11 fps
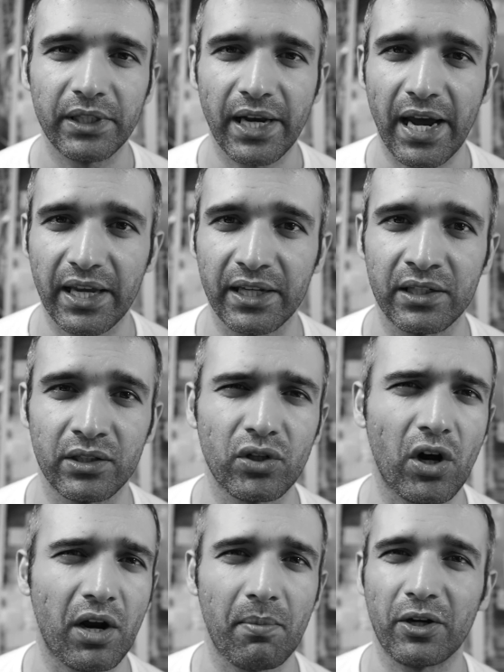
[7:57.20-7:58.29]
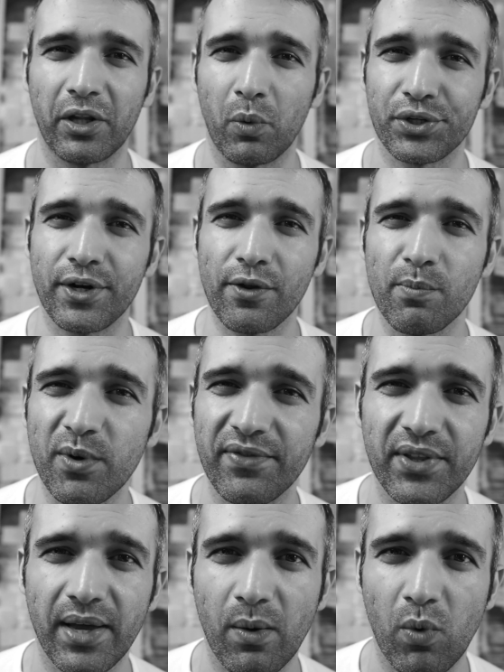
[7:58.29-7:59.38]
I can talk about. There was another movie
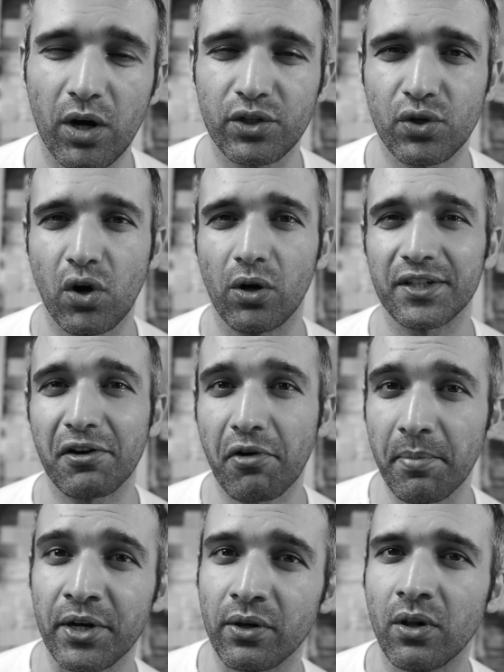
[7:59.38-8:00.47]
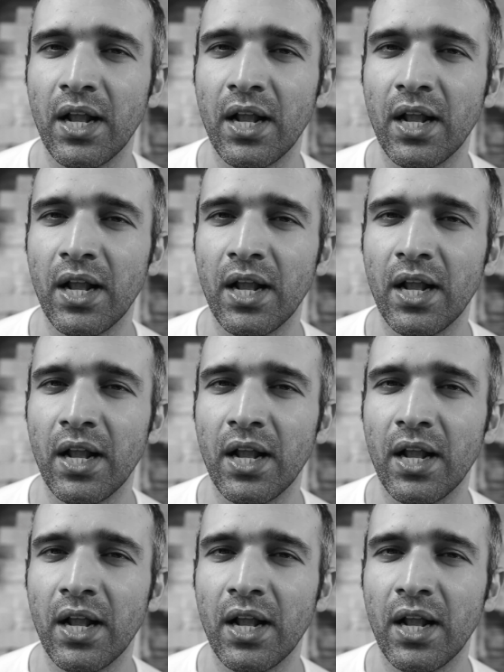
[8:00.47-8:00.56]
that I watched called Criminal.